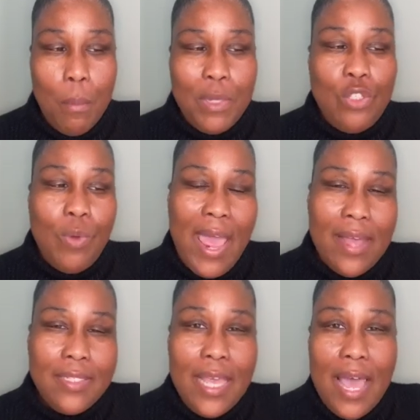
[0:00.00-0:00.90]
But you
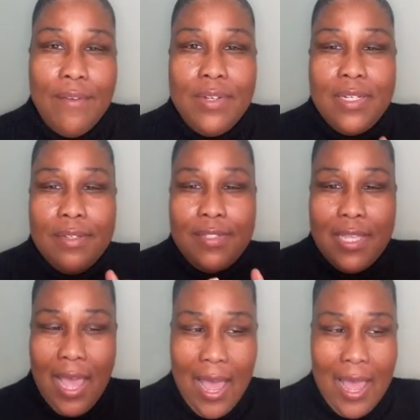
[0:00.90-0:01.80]
have to have enough
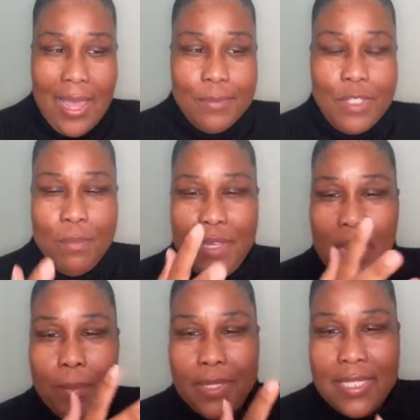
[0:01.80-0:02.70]
time to
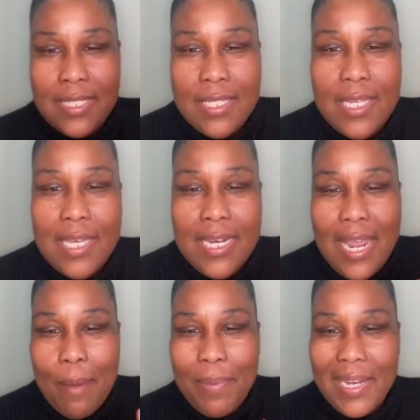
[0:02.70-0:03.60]
be able to sit in
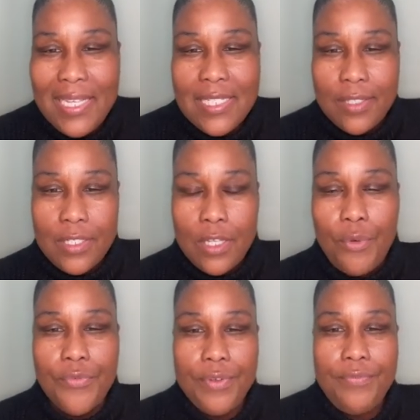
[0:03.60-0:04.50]
that place of
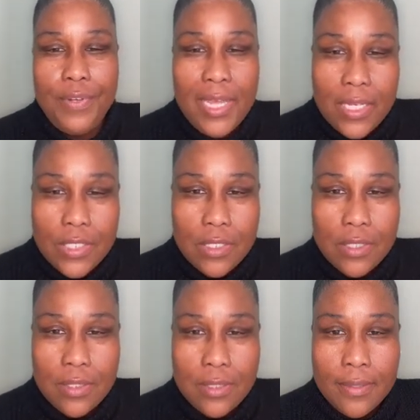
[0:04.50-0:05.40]

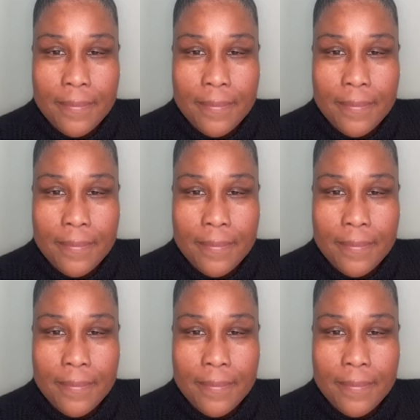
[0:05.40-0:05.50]
self-reflection,